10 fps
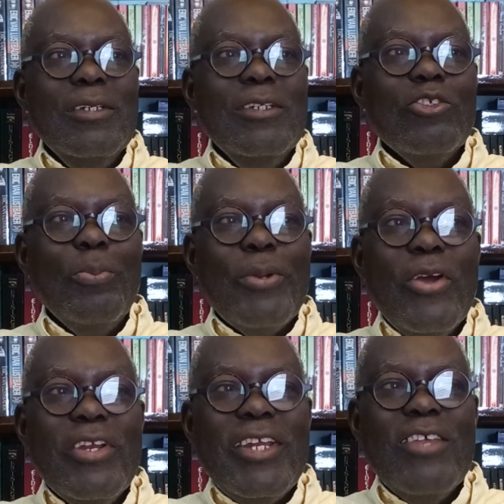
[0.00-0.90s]
So
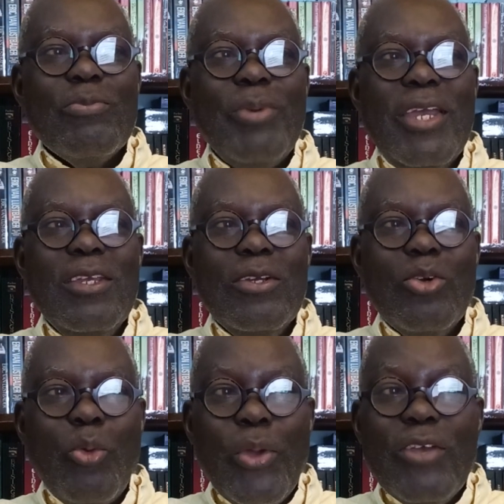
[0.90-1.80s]
prioritize by
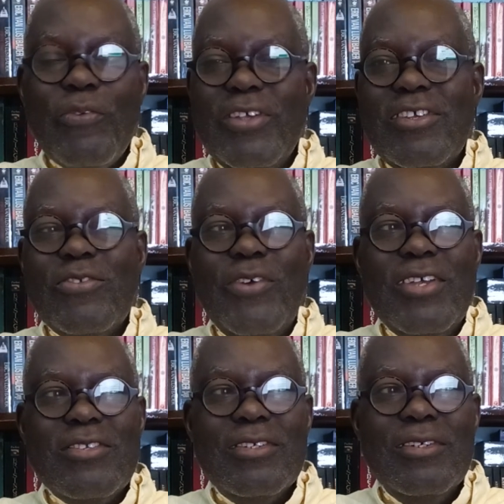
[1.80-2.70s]
quick fixes
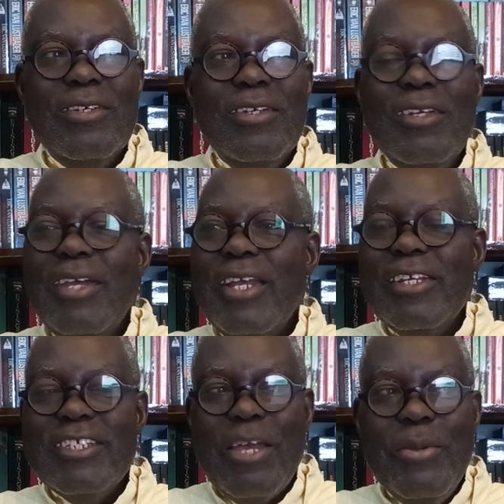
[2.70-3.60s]
first, and
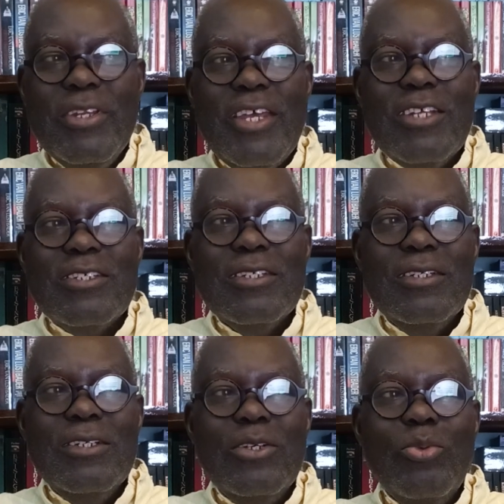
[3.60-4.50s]
determine that
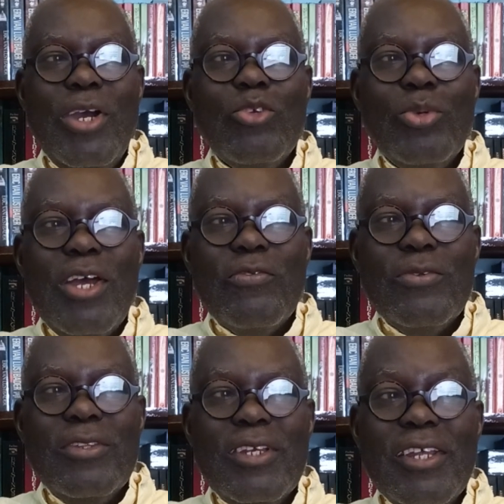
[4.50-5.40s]
what would have
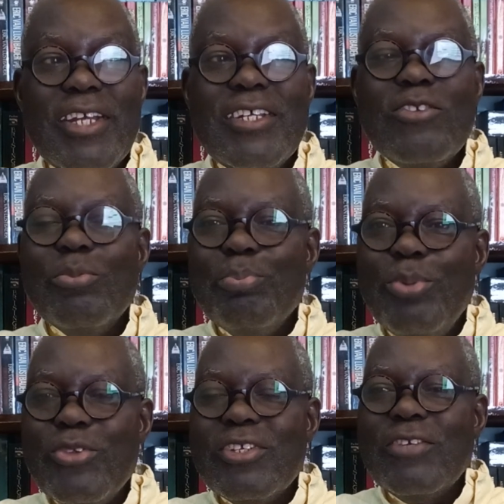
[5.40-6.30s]
the greatest
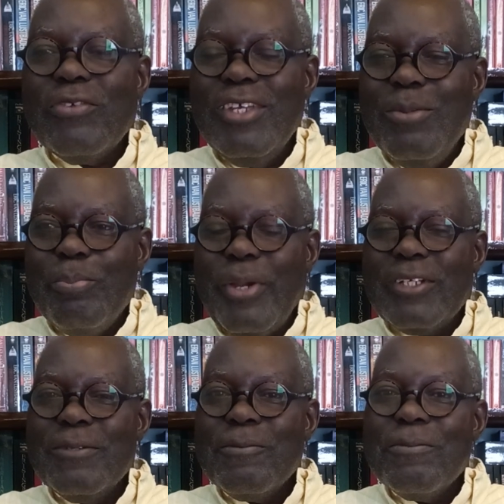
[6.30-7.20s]
positive
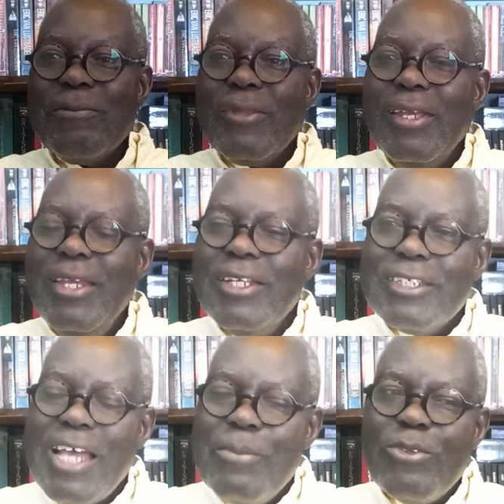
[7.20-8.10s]
impact. In
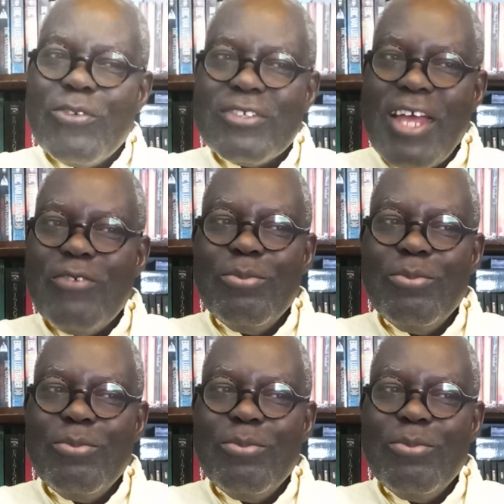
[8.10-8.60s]
terms of staff